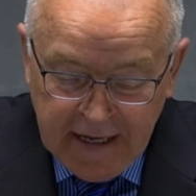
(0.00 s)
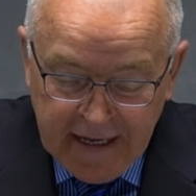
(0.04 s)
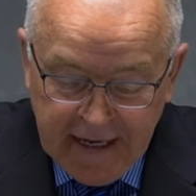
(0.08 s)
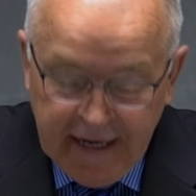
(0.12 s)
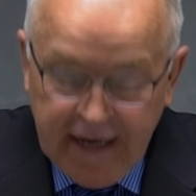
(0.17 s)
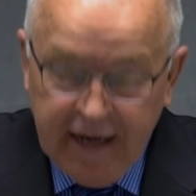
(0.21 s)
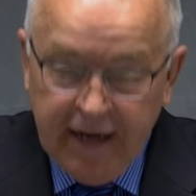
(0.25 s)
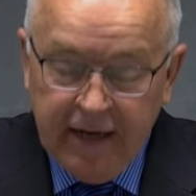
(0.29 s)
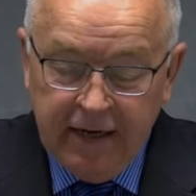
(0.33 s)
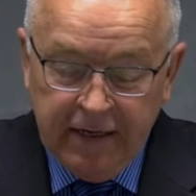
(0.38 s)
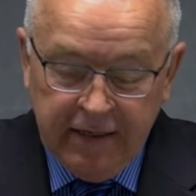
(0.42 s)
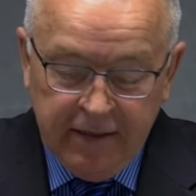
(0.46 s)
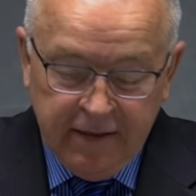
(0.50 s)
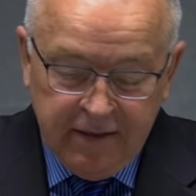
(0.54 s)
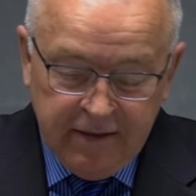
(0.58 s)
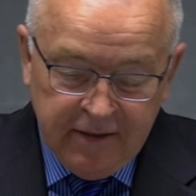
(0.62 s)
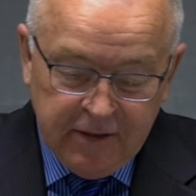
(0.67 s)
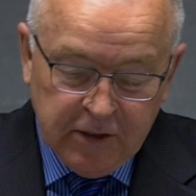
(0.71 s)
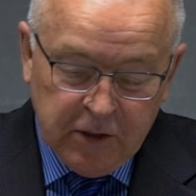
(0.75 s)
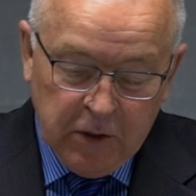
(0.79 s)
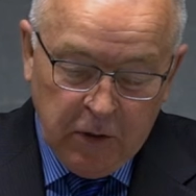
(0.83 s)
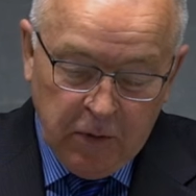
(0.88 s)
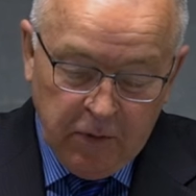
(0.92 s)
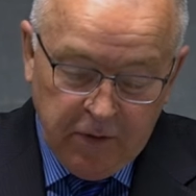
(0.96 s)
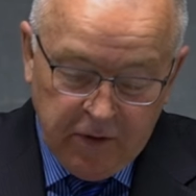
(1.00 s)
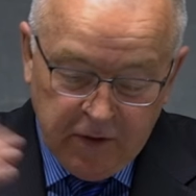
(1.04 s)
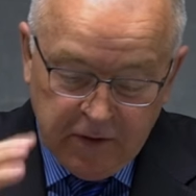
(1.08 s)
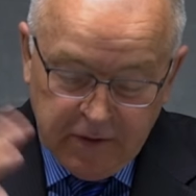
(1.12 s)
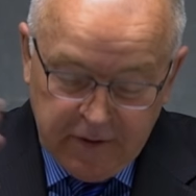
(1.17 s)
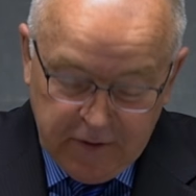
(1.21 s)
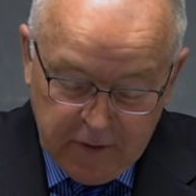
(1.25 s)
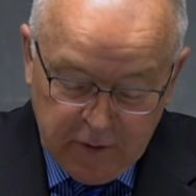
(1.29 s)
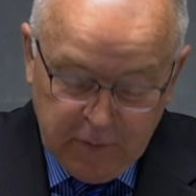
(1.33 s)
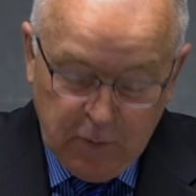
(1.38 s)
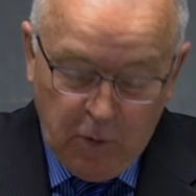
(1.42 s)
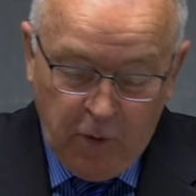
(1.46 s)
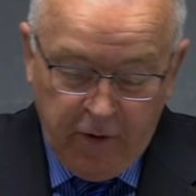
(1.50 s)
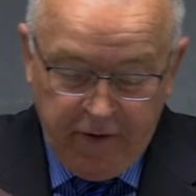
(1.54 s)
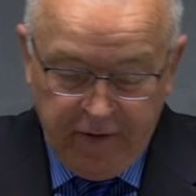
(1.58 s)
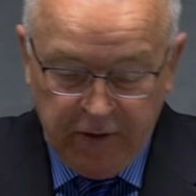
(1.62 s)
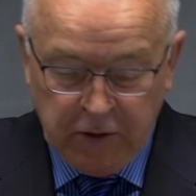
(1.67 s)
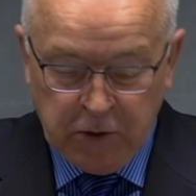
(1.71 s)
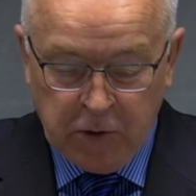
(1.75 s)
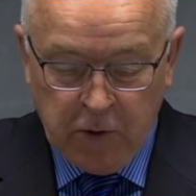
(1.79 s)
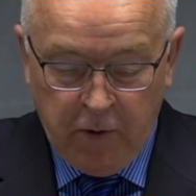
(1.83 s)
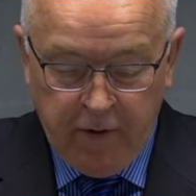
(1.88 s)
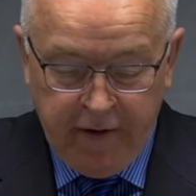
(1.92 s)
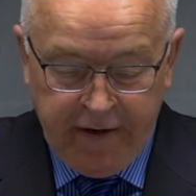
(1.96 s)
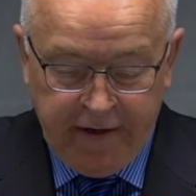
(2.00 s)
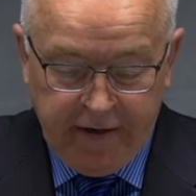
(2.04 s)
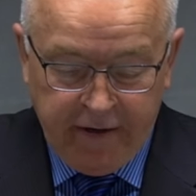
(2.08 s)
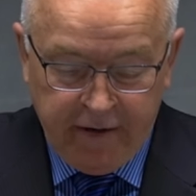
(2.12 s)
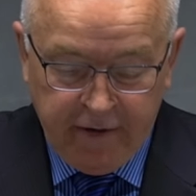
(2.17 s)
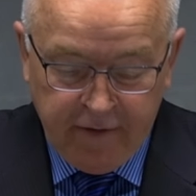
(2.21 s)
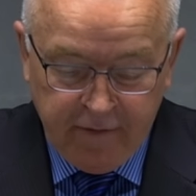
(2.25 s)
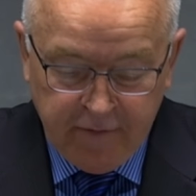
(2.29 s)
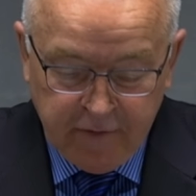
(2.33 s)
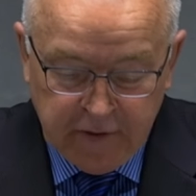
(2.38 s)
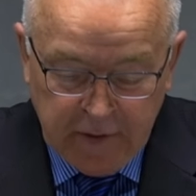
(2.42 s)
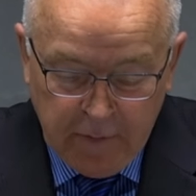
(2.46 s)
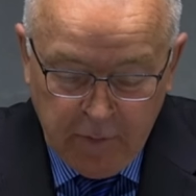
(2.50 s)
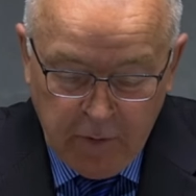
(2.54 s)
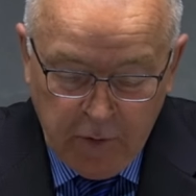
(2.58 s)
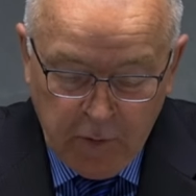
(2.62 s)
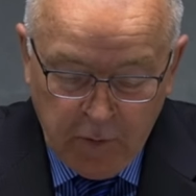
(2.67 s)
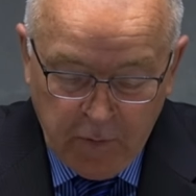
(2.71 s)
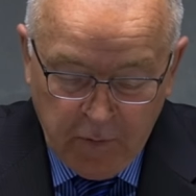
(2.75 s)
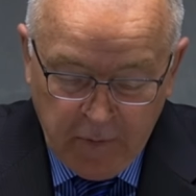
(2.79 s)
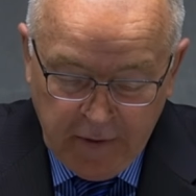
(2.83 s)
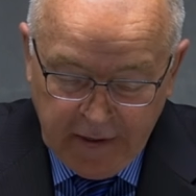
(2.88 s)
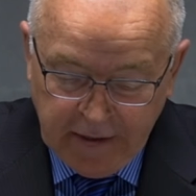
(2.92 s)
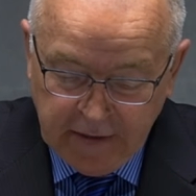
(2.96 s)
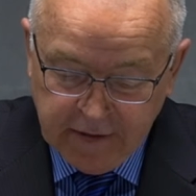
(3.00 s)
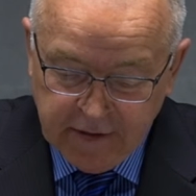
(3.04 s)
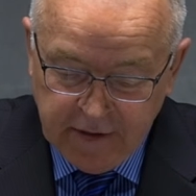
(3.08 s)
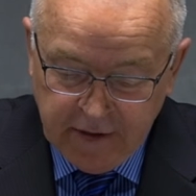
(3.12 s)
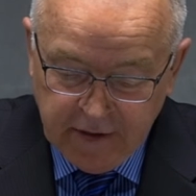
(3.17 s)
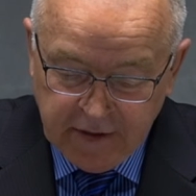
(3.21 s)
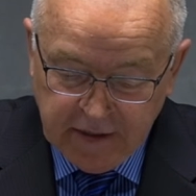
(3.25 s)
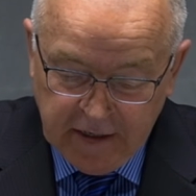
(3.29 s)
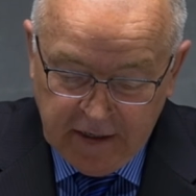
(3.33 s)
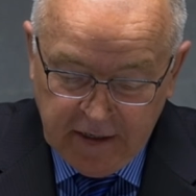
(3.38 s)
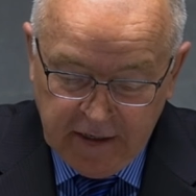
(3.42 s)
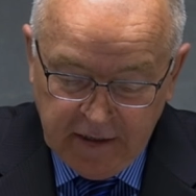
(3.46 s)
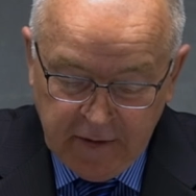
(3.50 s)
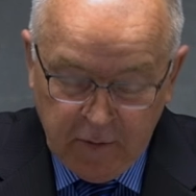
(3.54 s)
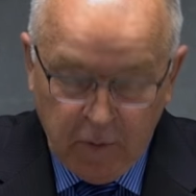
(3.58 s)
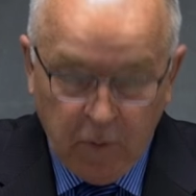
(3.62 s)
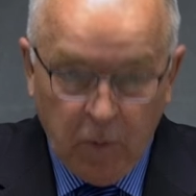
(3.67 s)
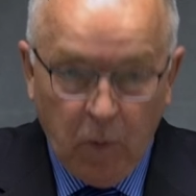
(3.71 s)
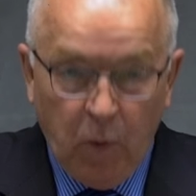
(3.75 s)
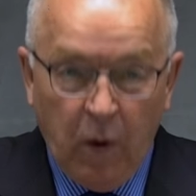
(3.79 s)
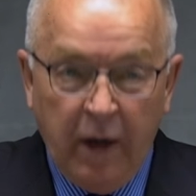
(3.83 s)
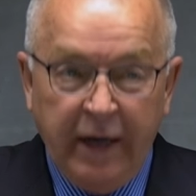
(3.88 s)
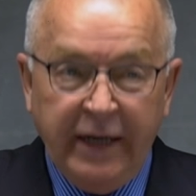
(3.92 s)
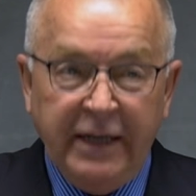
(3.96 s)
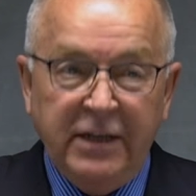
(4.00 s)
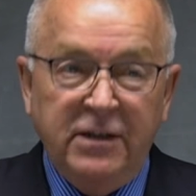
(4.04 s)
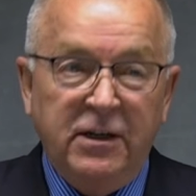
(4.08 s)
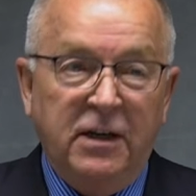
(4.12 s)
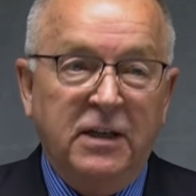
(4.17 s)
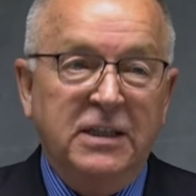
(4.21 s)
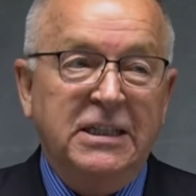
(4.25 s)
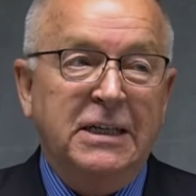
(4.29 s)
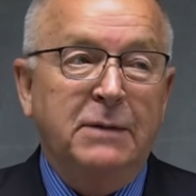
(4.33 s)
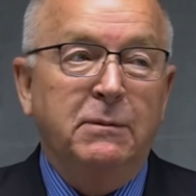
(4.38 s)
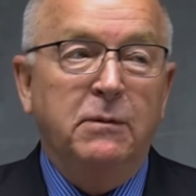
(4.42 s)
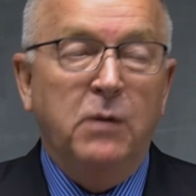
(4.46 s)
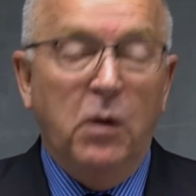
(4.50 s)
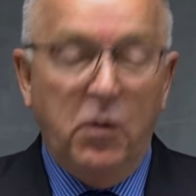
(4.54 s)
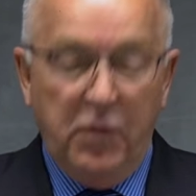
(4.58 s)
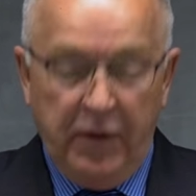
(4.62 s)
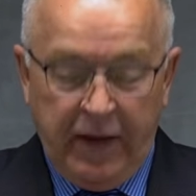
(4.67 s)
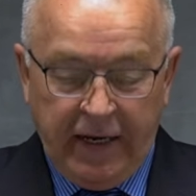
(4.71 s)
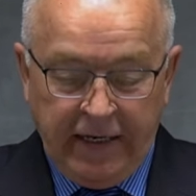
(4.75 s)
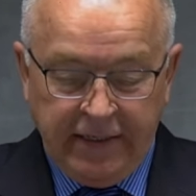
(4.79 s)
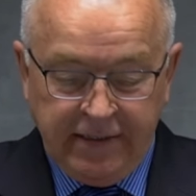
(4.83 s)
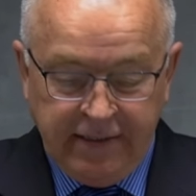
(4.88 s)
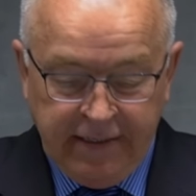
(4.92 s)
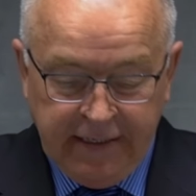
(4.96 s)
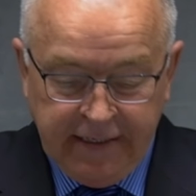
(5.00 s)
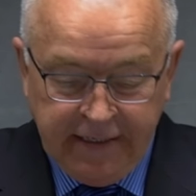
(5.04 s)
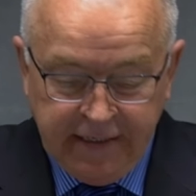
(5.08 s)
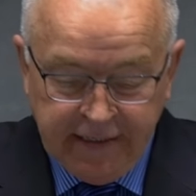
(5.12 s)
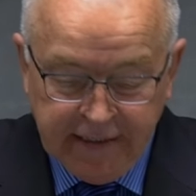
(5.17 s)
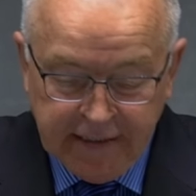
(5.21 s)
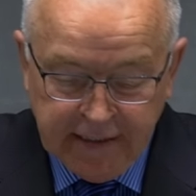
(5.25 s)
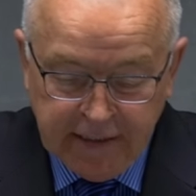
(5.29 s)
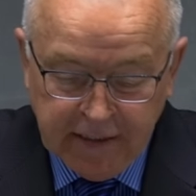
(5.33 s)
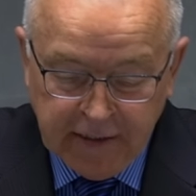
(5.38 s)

And so there's more to the story here of some of the things that are taught and why he taught some of the things he did.